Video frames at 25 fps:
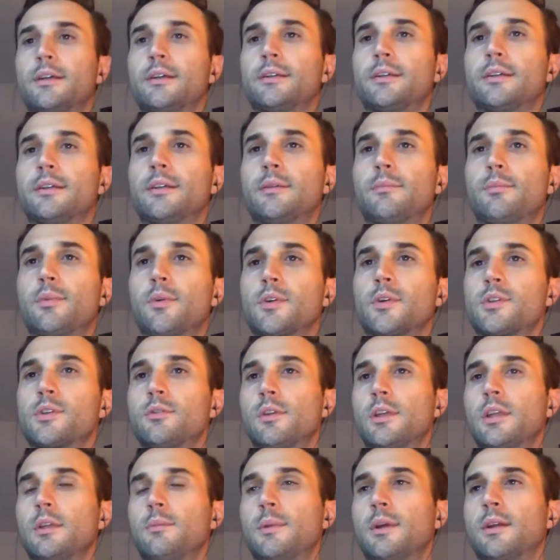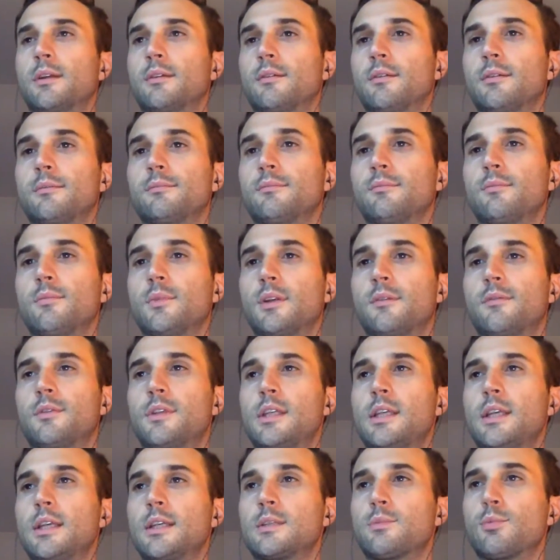a personal email, one of
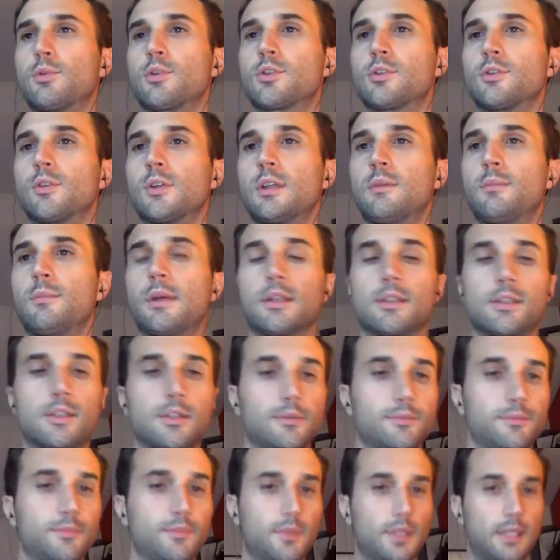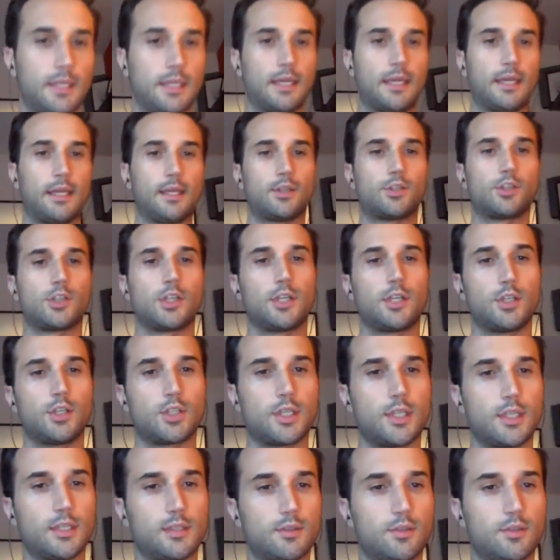Tia's personal emails, so I changed it